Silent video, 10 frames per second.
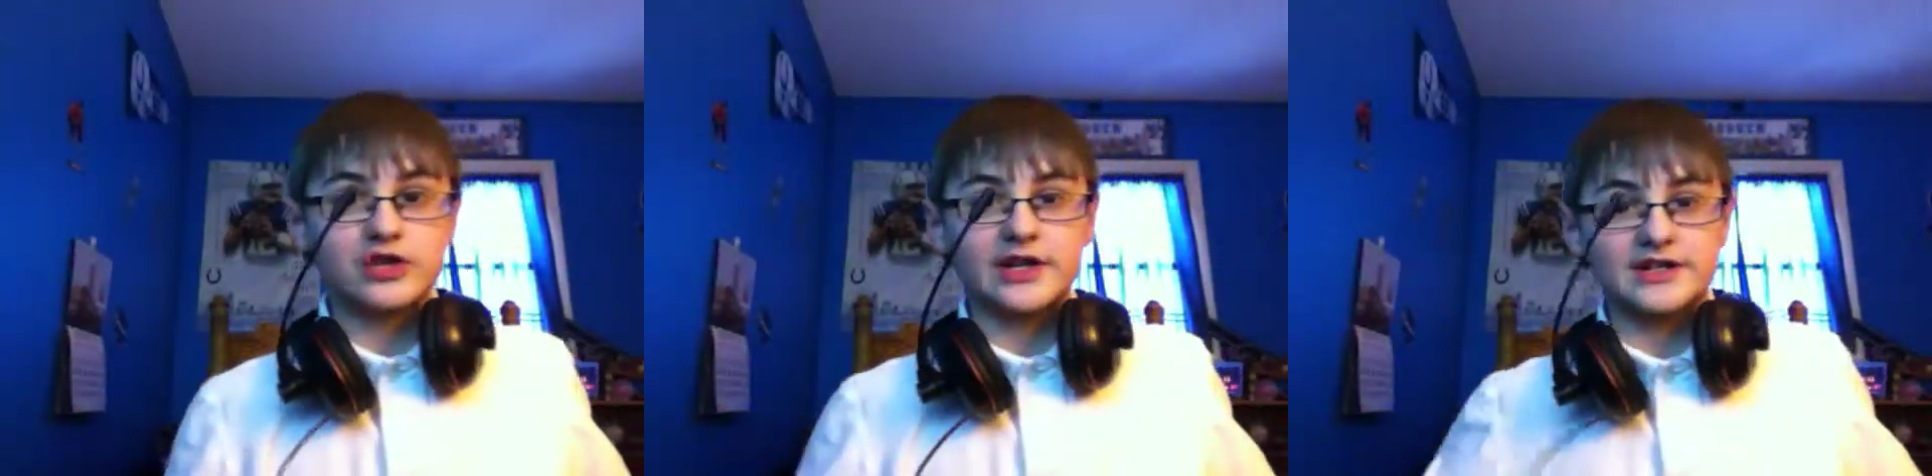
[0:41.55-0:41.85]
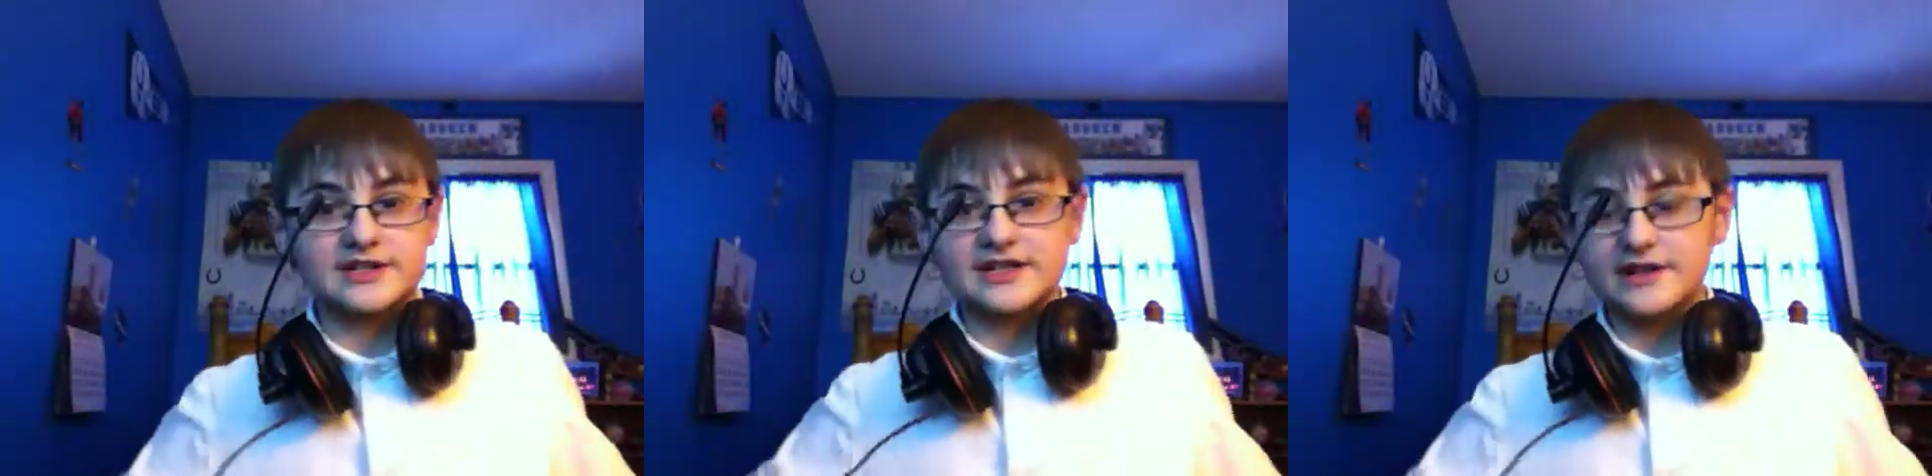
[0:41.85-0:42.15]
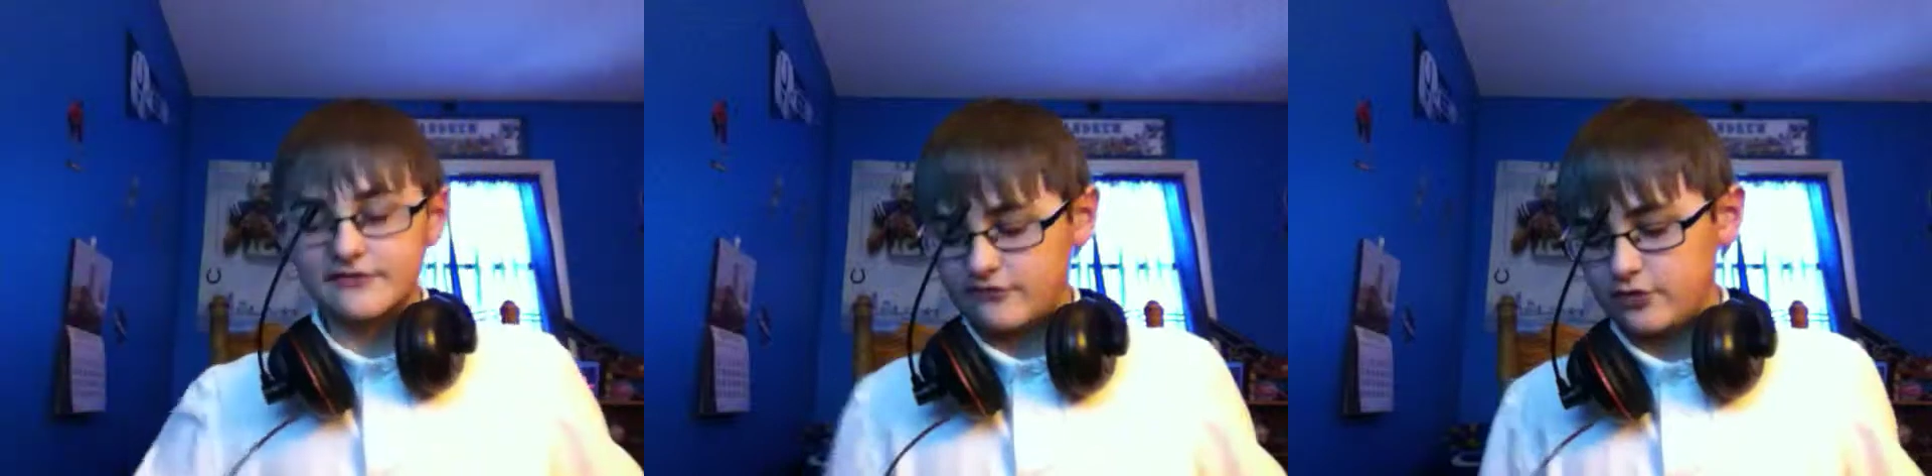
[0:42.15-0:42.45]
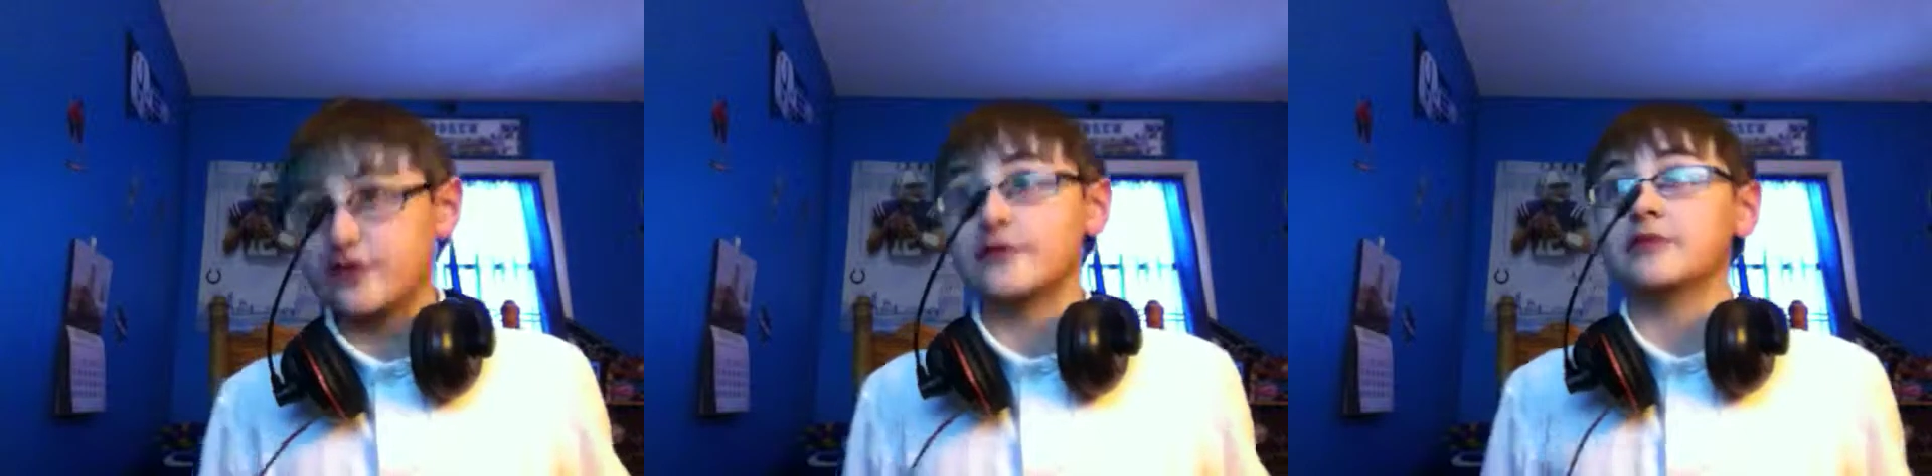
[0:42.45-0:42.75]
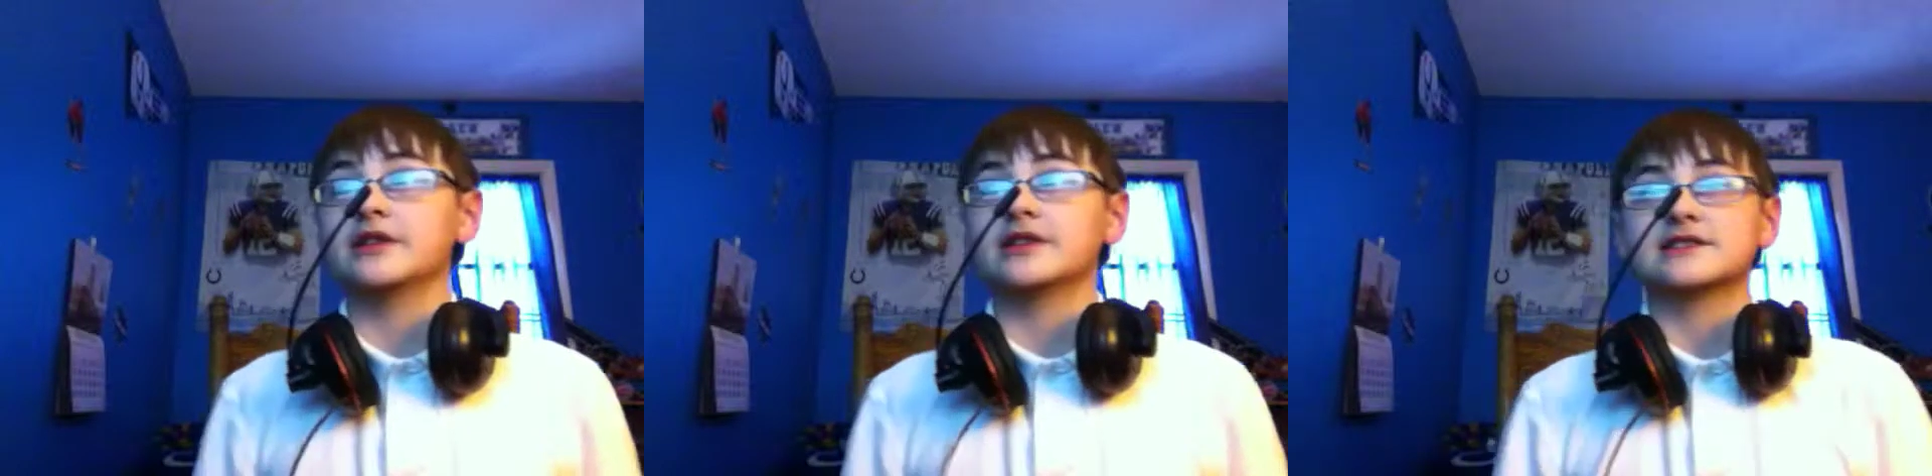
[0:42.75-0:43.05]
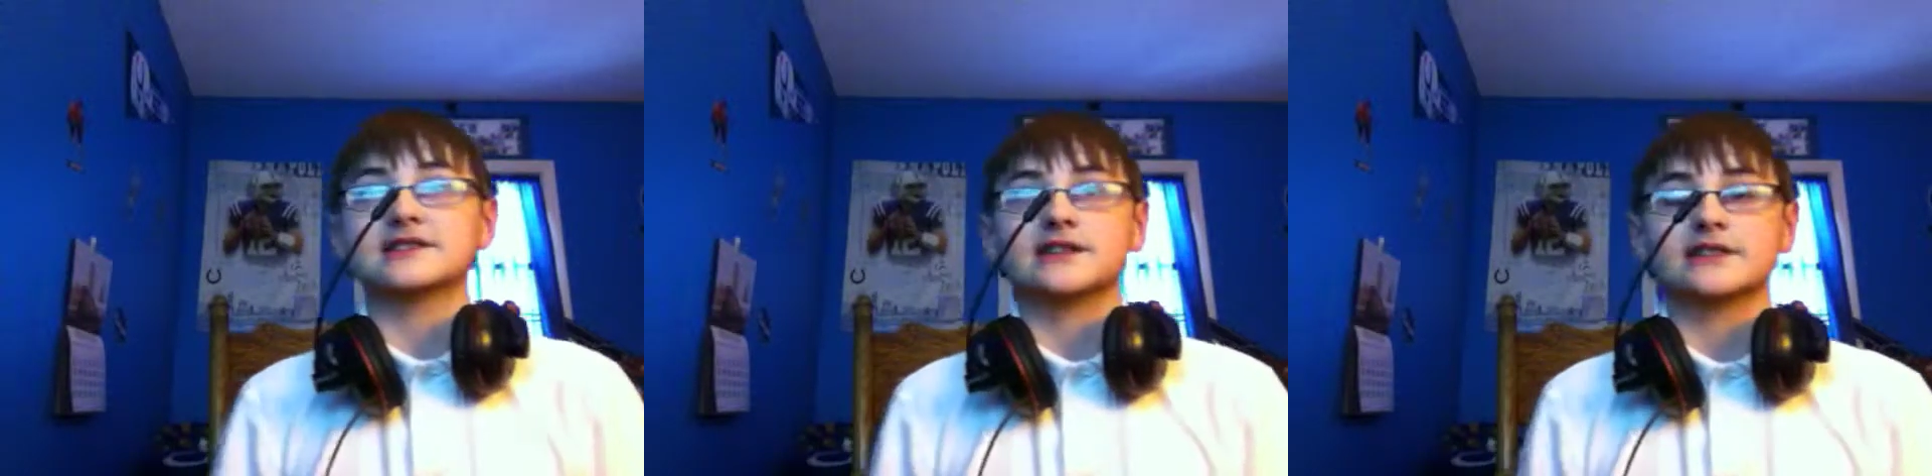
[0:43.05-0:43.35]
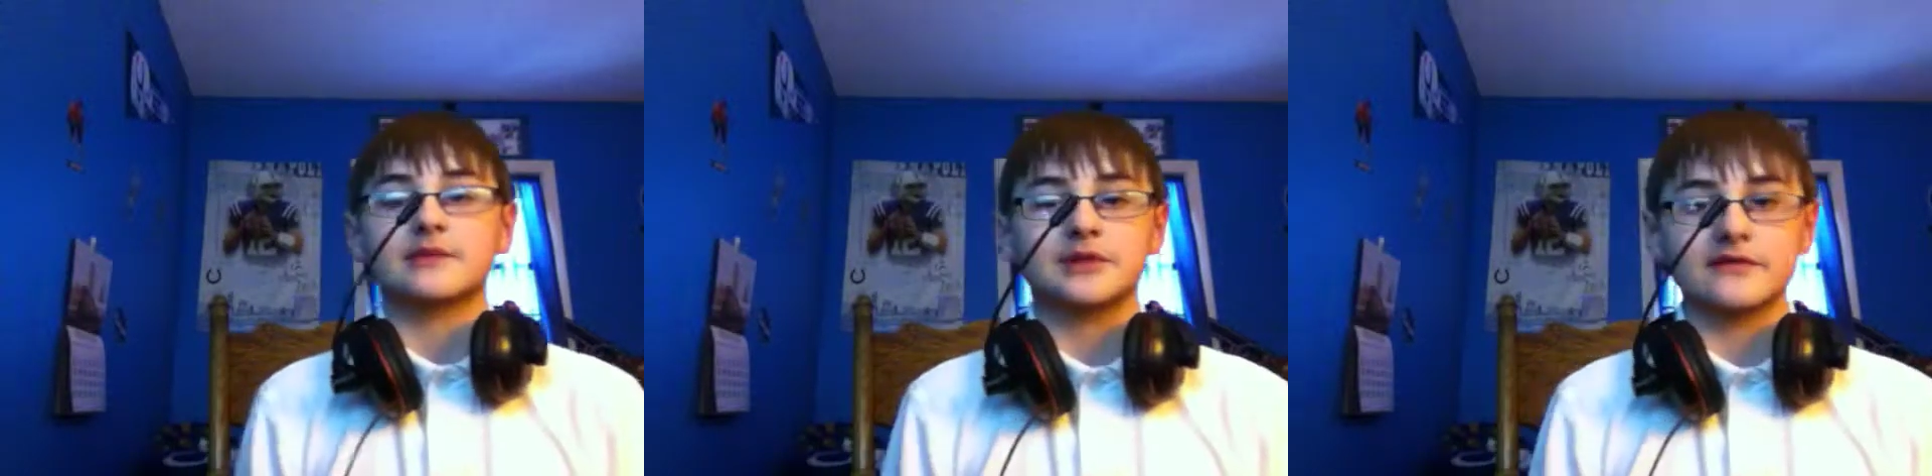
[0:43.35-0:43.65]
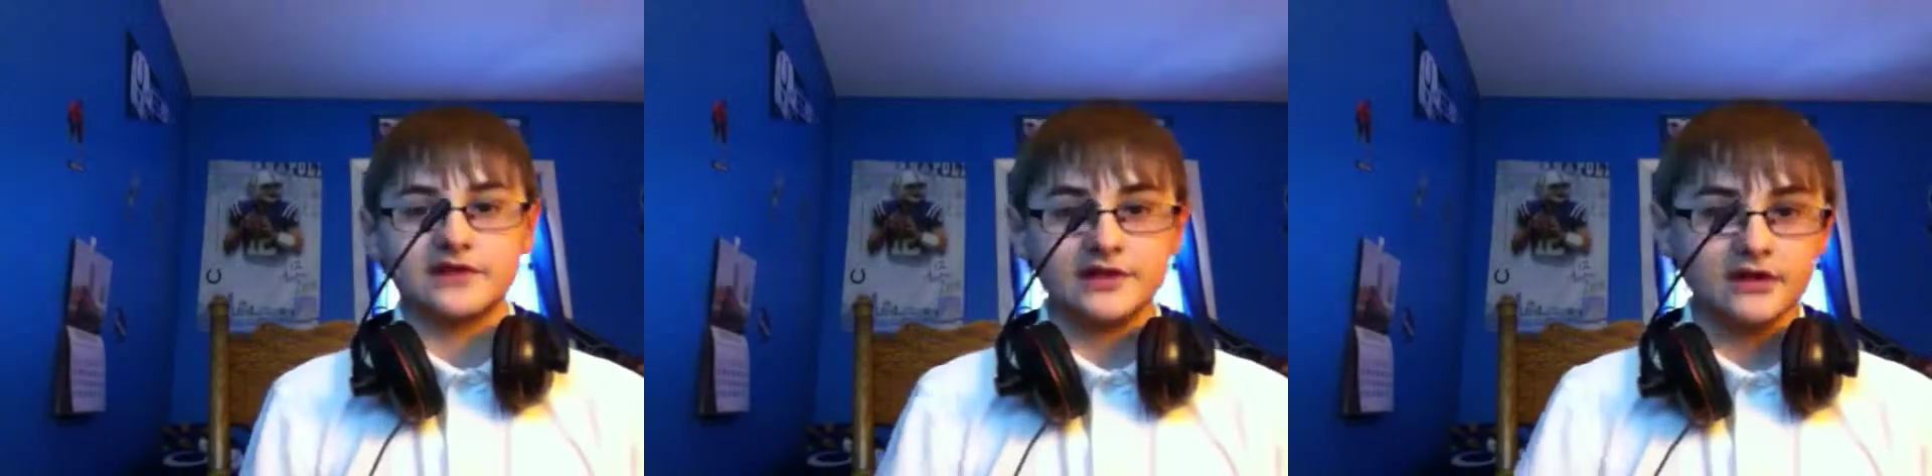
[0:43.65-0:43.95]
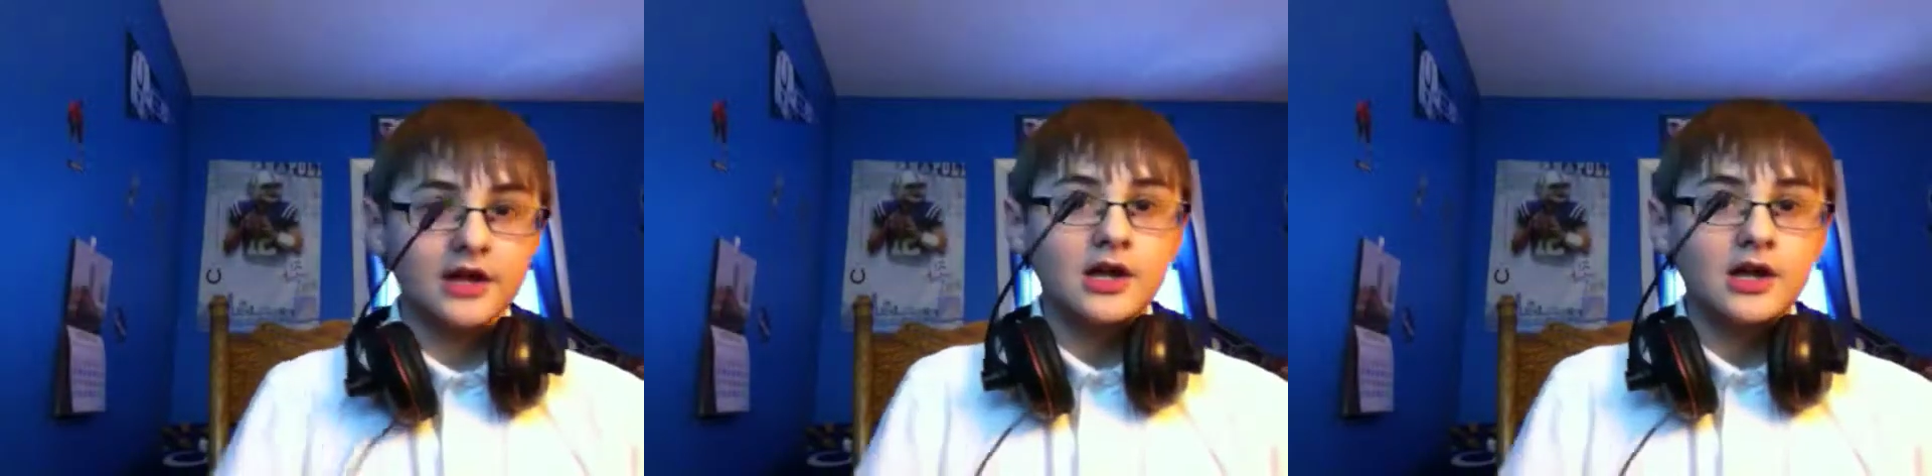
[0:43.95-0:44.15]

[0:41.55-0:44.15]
and it's kind of weird, but it's not that big of a deal.